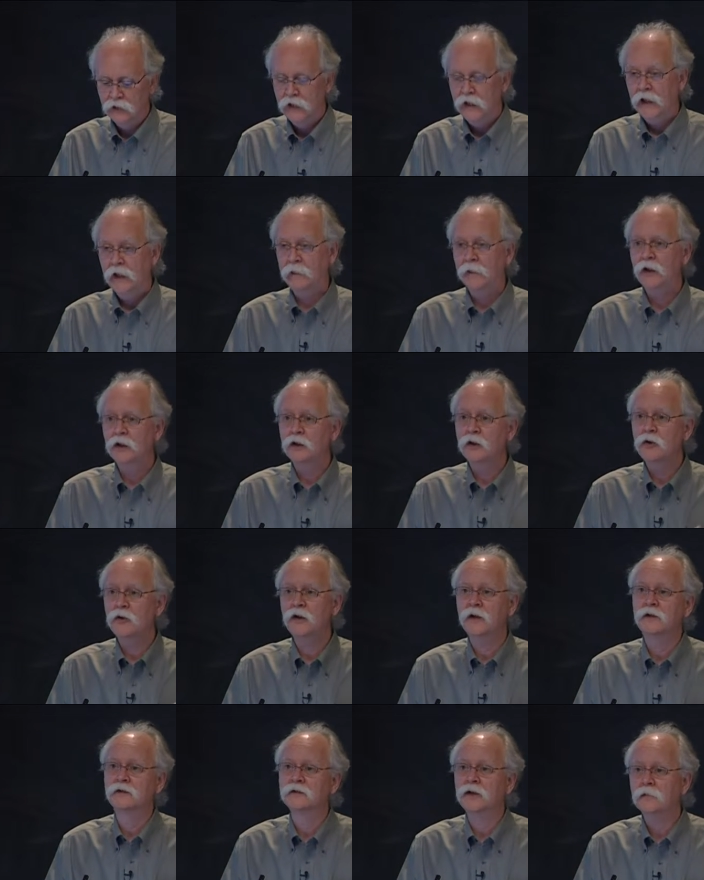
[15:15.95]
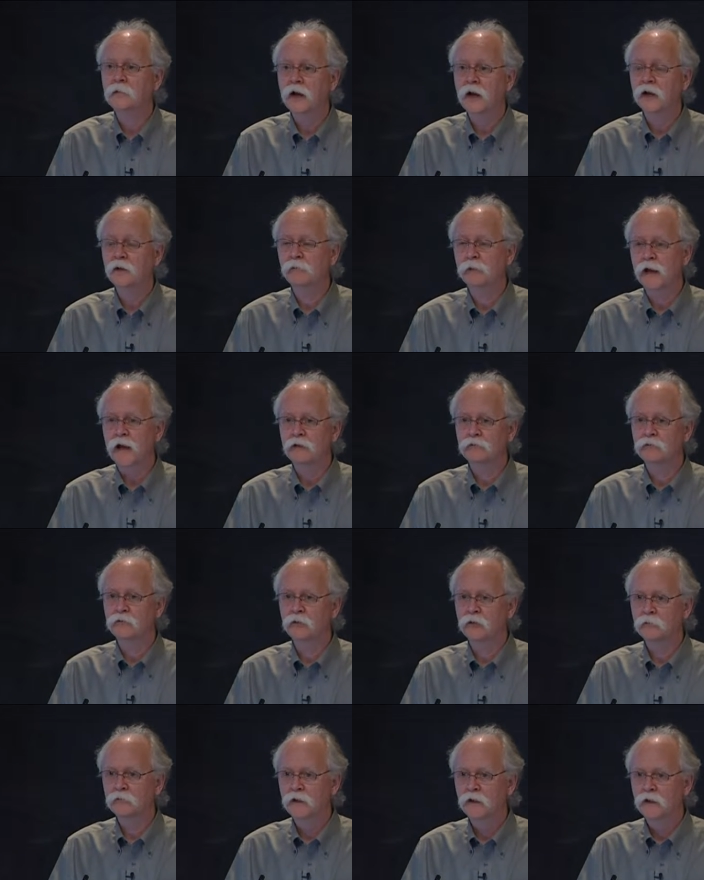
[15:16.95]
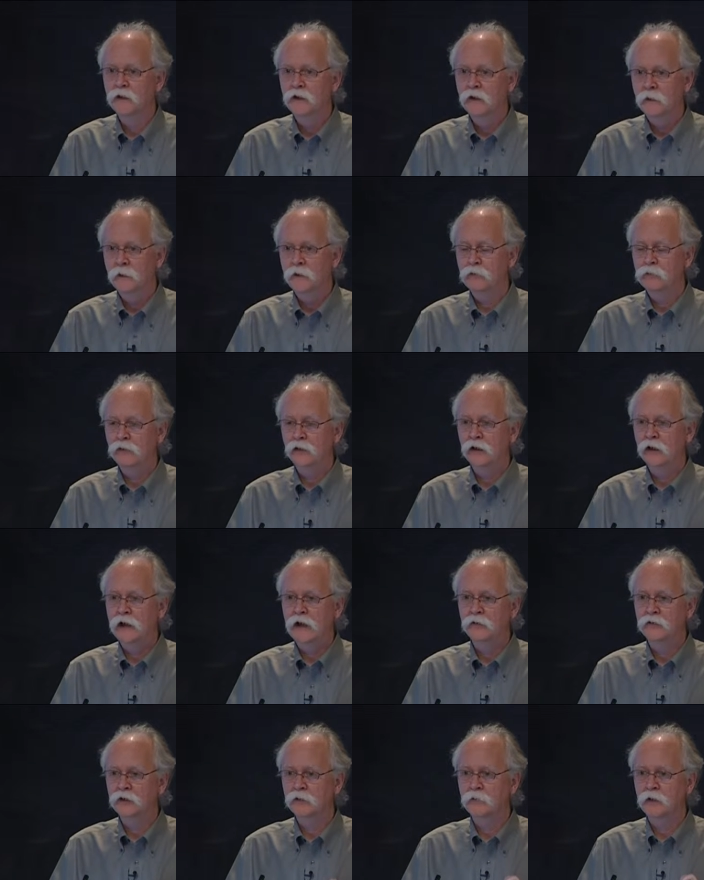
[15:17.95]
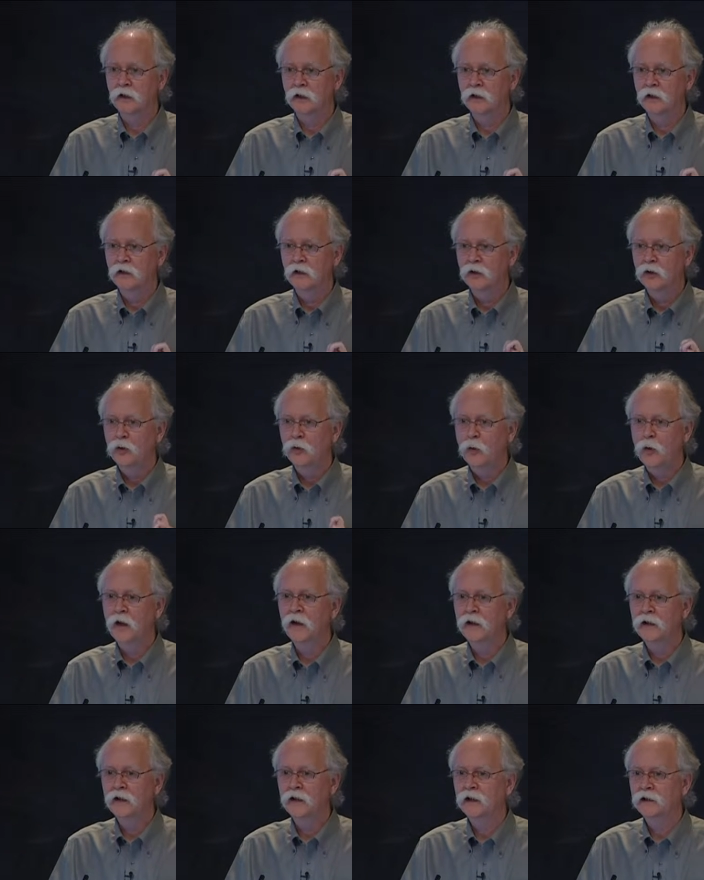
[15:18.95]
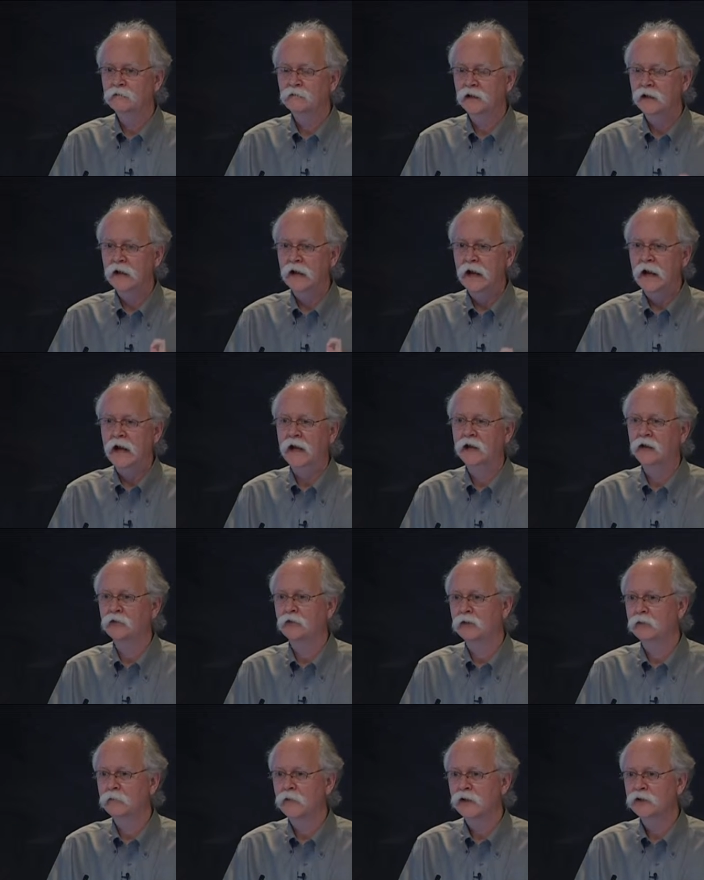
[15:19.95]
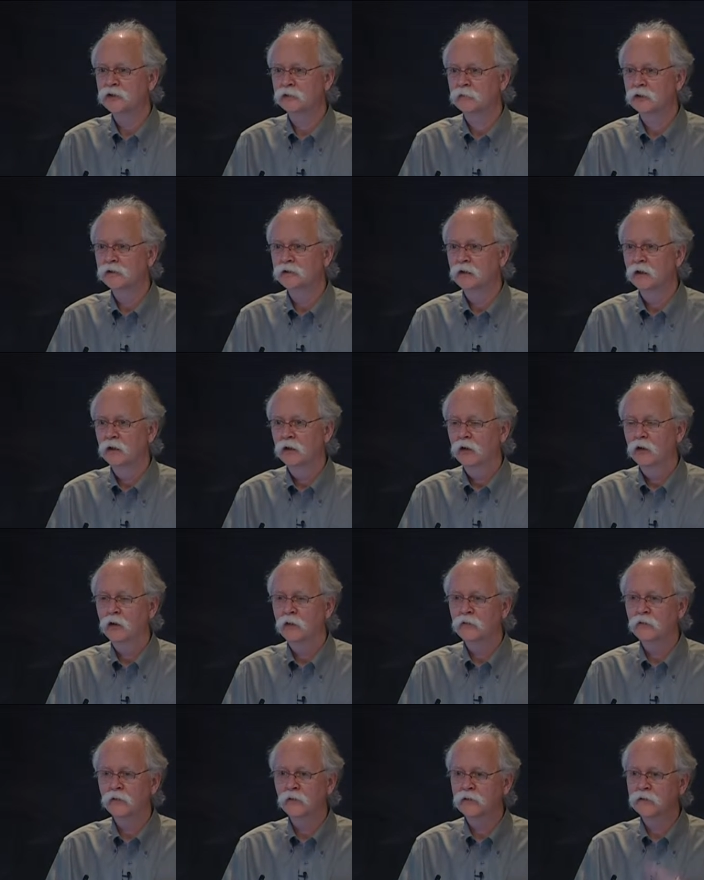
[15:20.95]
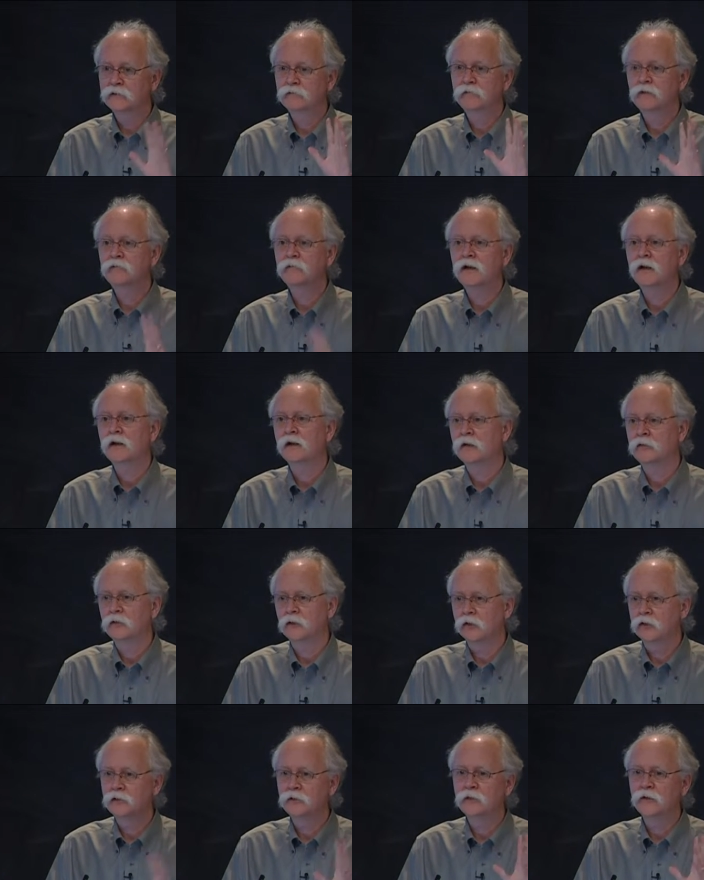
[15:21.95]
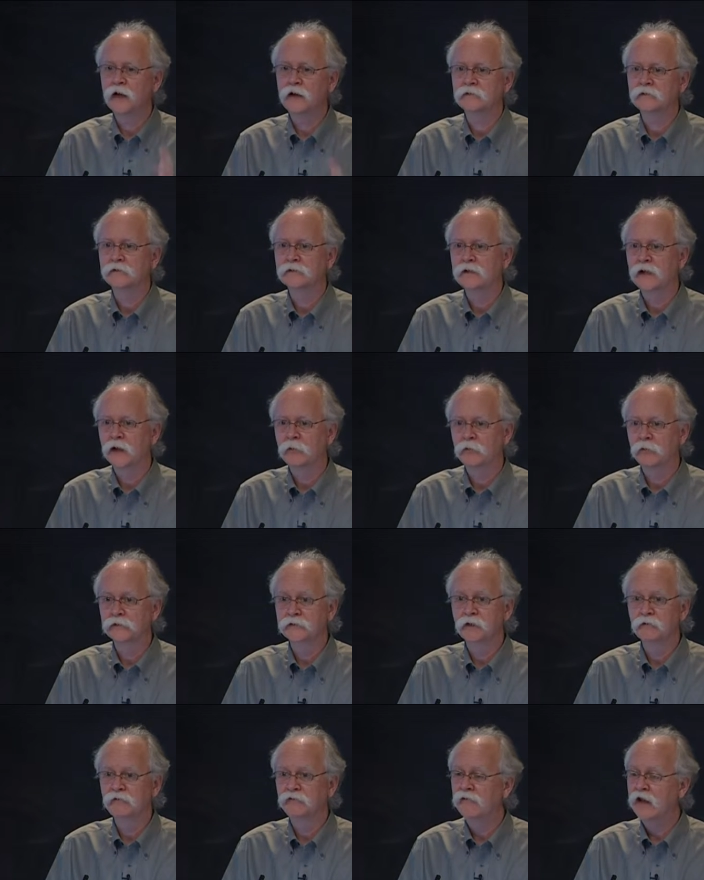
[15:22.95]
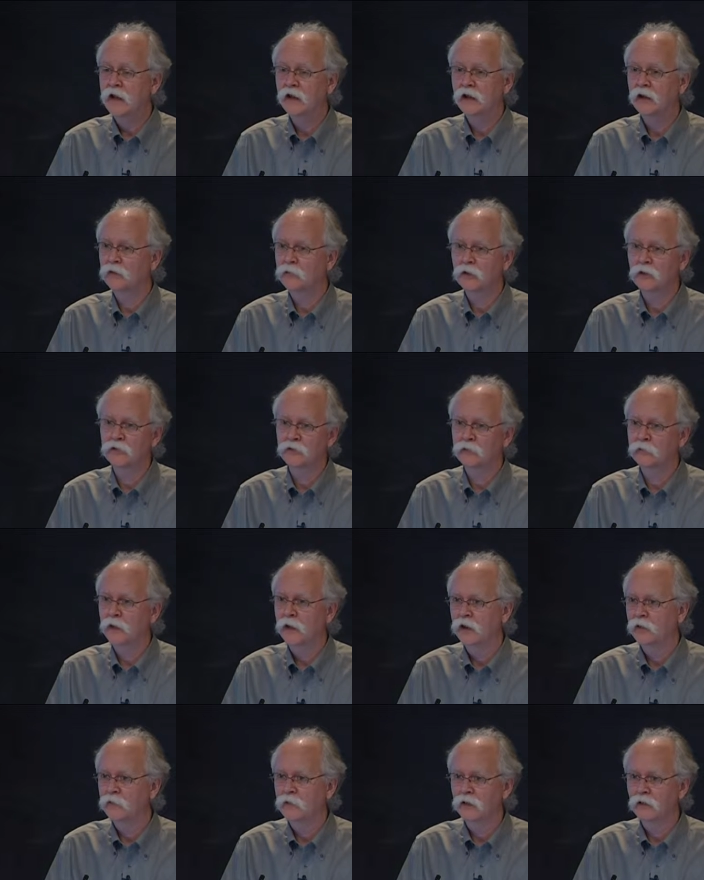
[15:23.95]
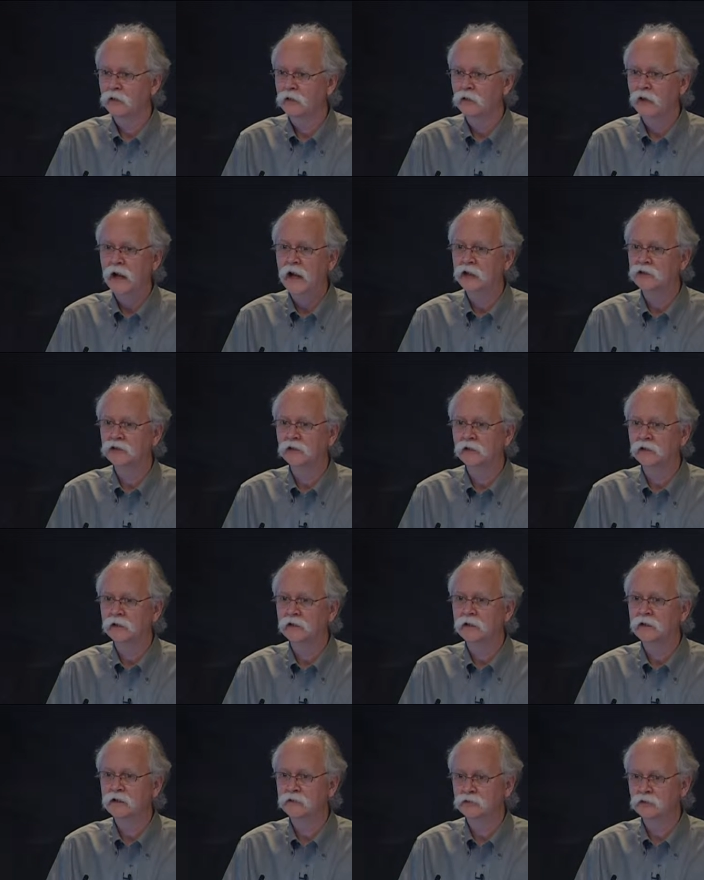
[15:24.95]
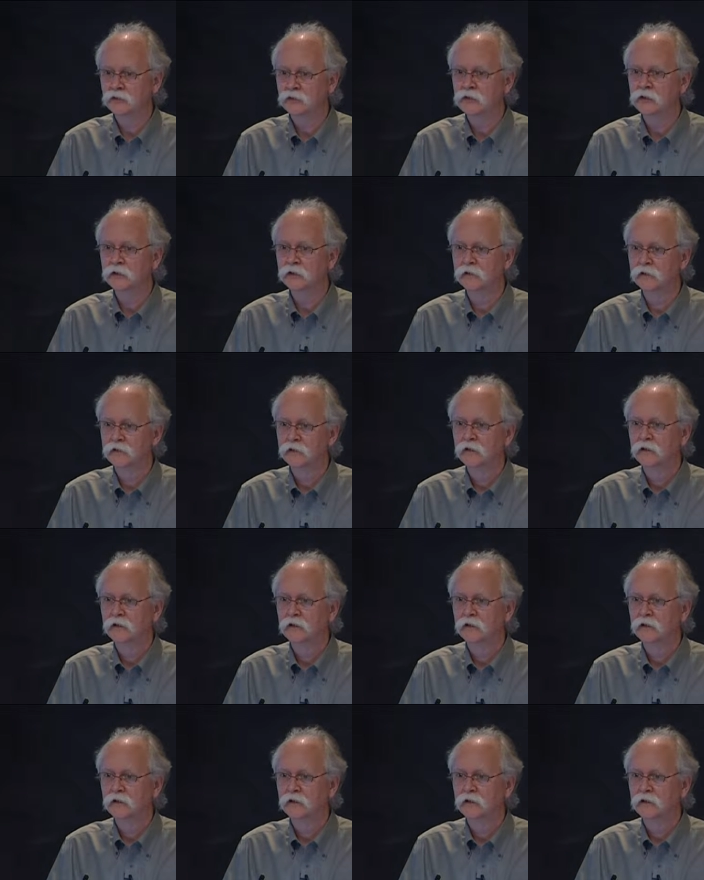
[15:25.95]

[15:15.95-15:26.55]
and then go into some kind of platform that will allow you to make quantitatively accurate measurements over this 1,500 to 2,000 samples and find out whether a biomarker actually is good,